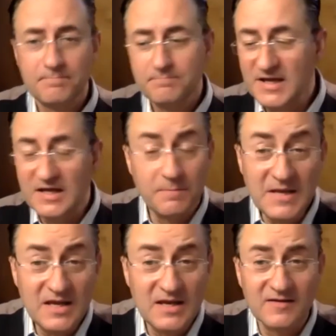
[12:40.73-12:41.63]
big
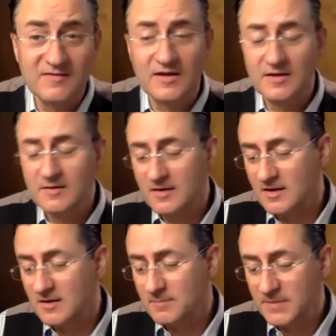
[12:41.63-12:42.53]
meetings
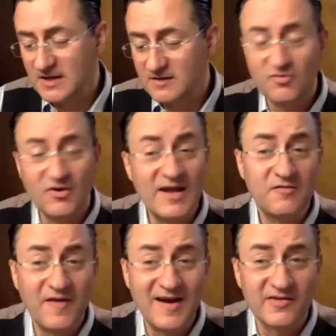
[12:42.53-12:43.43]
and big trade
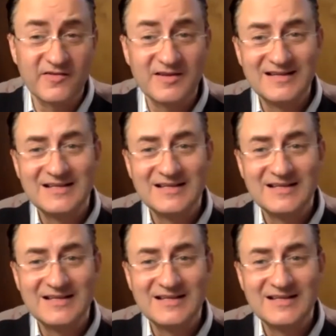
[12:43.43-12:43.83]
fairs,